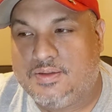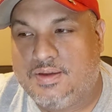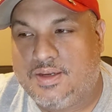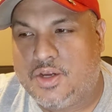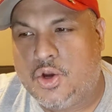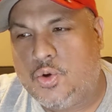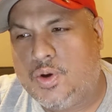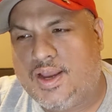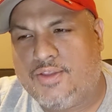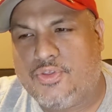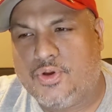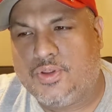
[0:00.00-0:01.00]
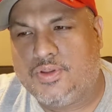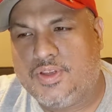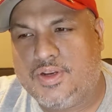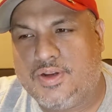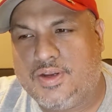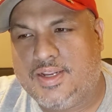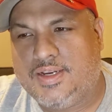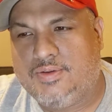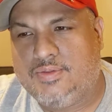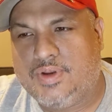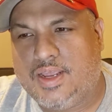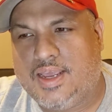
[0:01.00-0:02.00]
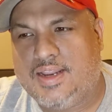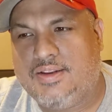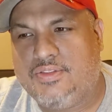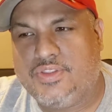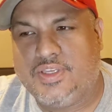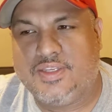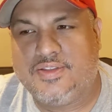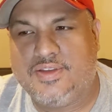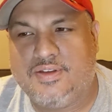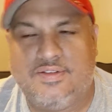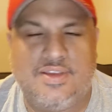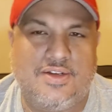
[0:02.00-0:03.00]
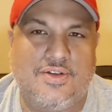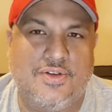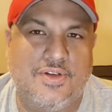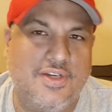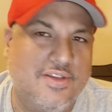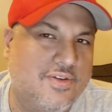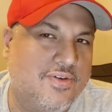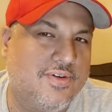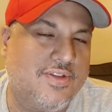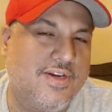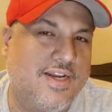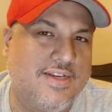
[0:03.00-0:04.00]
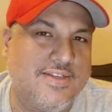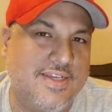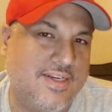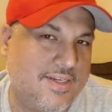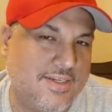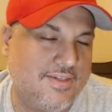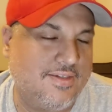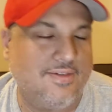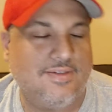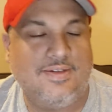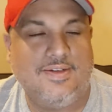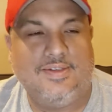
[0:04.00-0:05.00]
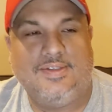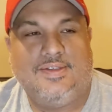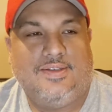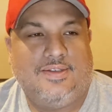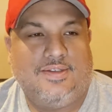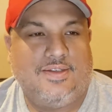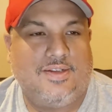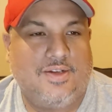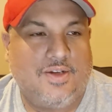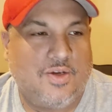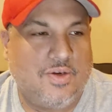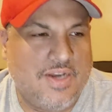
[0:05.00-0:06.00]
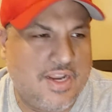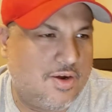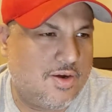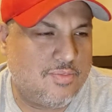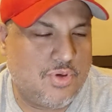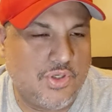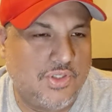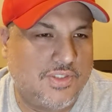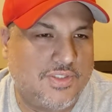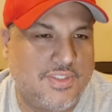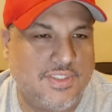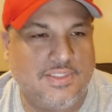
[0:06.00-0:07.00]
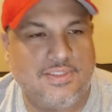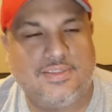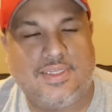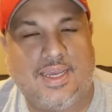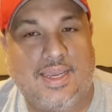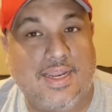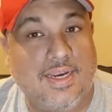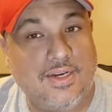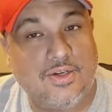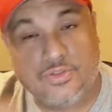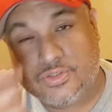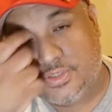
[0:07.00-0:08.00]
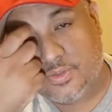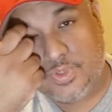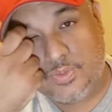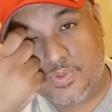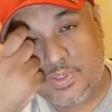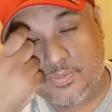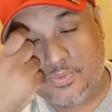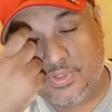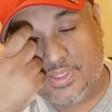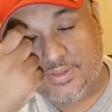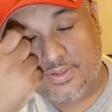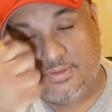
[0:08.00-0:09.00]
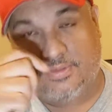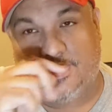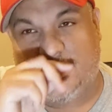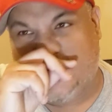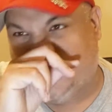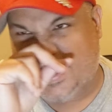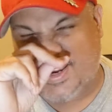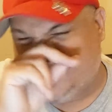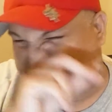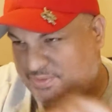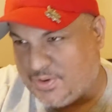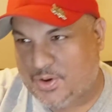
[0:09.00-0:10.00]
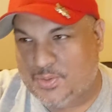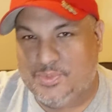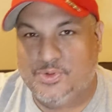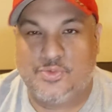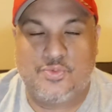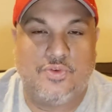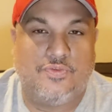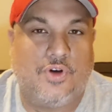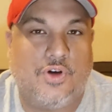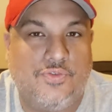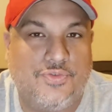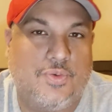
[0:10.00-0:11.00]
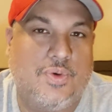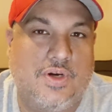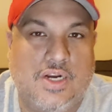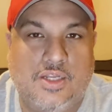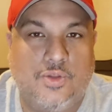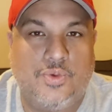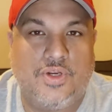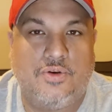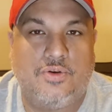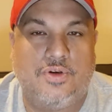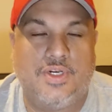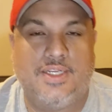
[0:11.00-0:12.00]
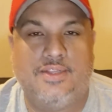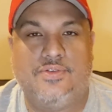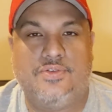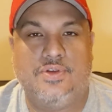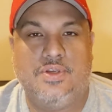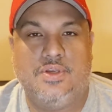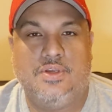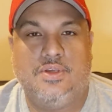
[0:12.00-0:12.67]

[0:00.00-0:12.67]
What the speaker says: Like oh, I thought, I didn't think it sounded that good either, and then I did it, and now I'm hooked, and I know so many people that their life almost revolves around Halloween Horror Nights.